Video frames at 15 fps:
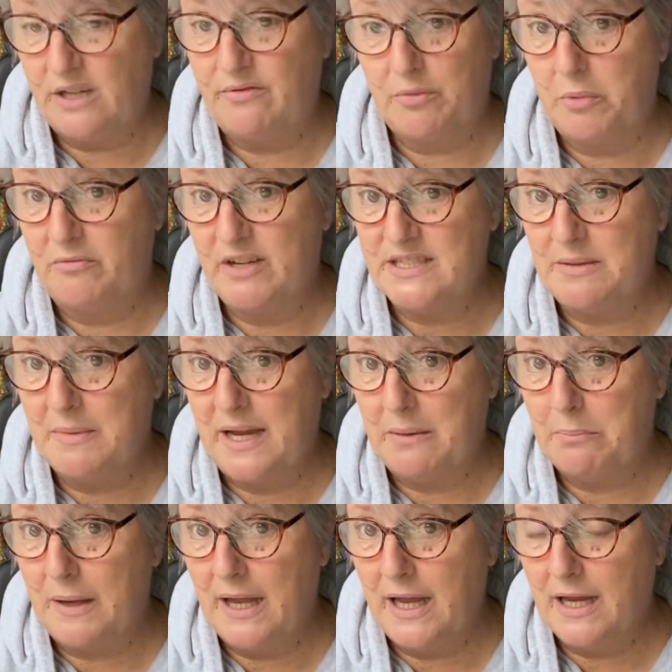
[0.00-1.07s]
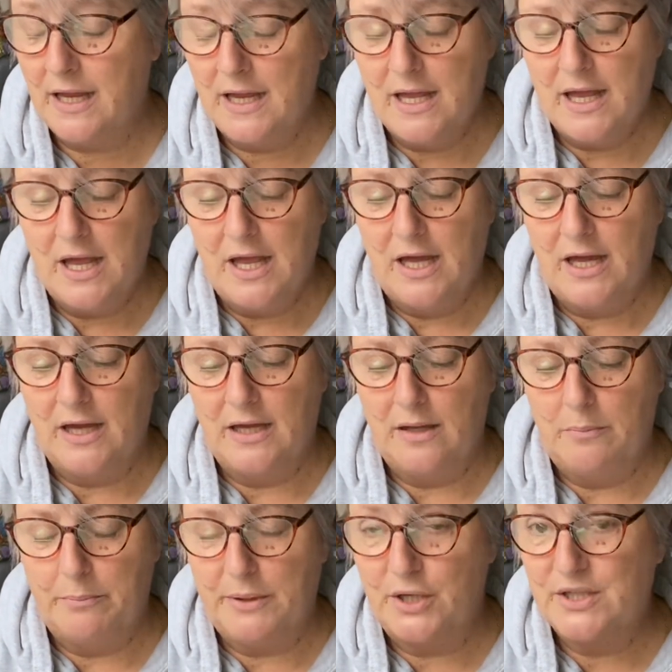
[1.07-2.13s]
ready-made bag,
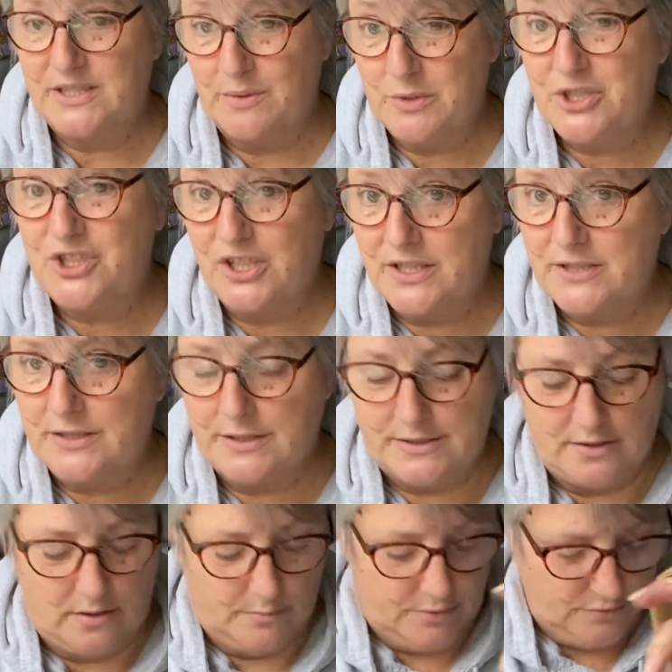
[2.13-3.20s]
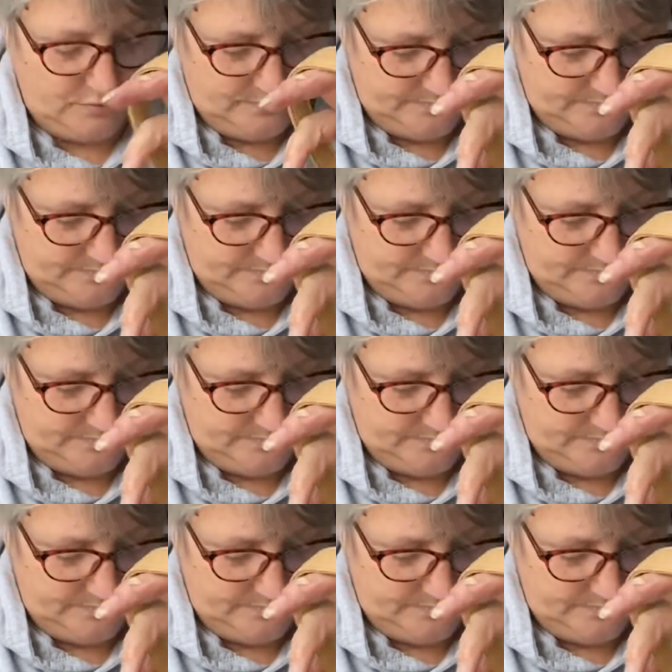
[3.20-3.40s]
because it was just a sample.